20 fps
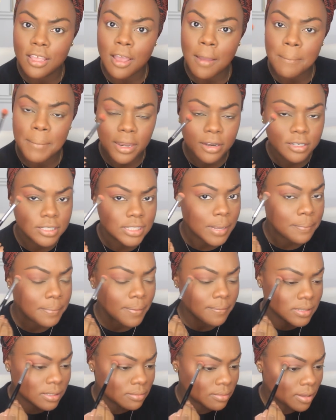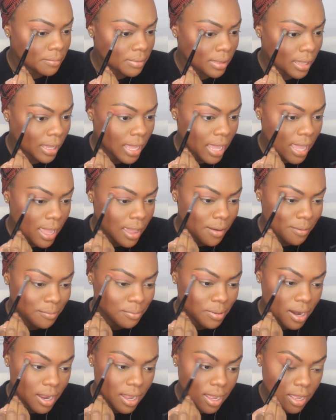Y'all better step up to me and be like,
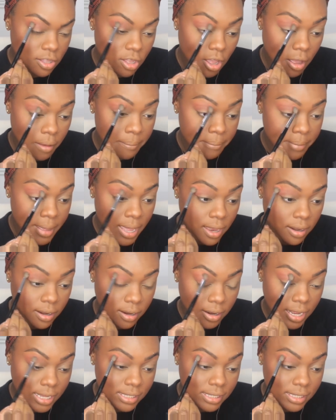Ambra, y'all better,